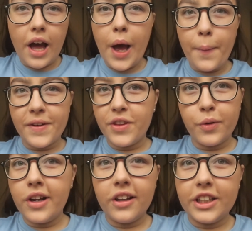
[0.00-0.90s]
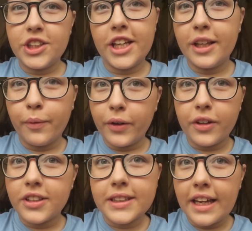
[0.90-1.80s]
If they weren't legit, they
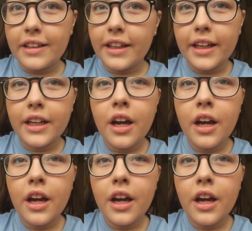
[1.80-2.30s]
wouldn't send it.